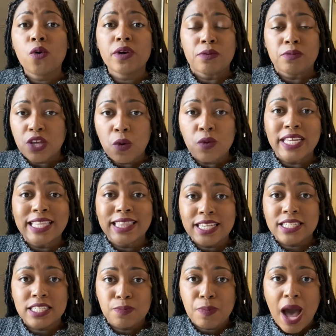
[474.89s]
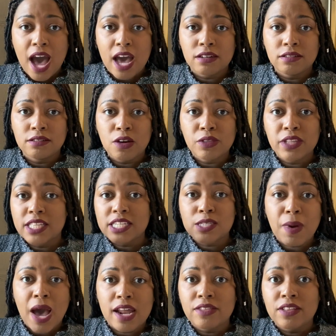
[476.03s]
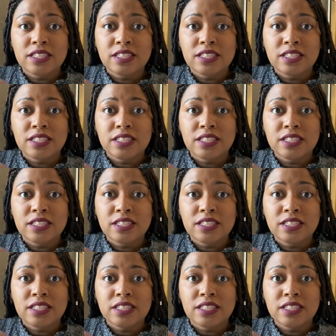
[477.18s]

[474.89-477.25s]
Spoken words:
it was only this spot in the